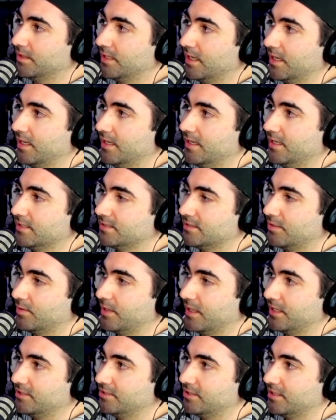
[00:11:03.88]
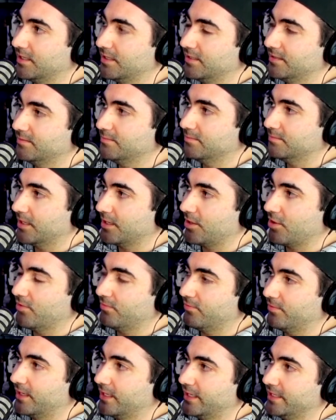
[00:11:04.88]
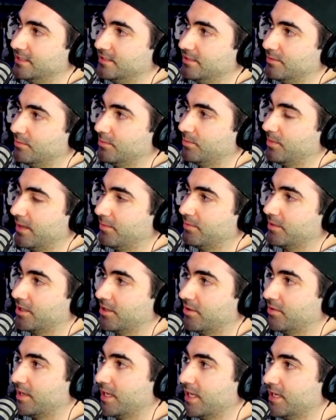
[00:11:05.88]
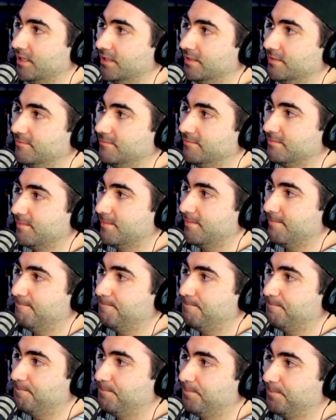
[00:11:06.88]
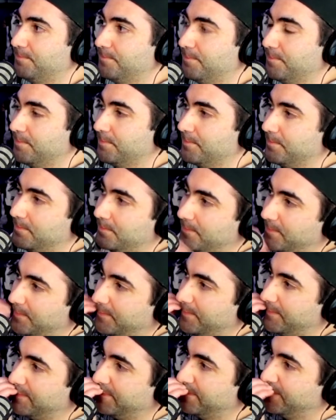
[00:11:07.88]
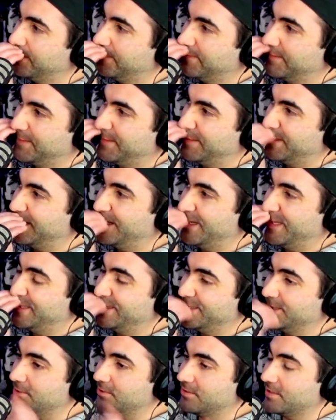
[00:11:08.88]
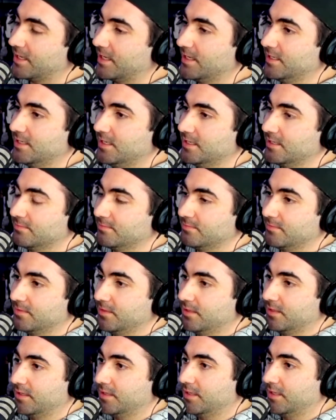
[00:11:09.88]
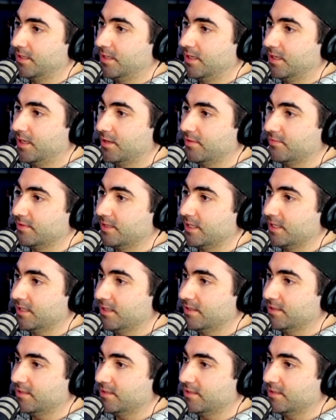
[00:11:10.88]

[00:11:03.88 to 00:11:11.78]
Yeah, so Alicia, my girlfriend Alicia, will be able to go and get it. Yeah, because of course she's in the UK. In the UK, yeah. Over there.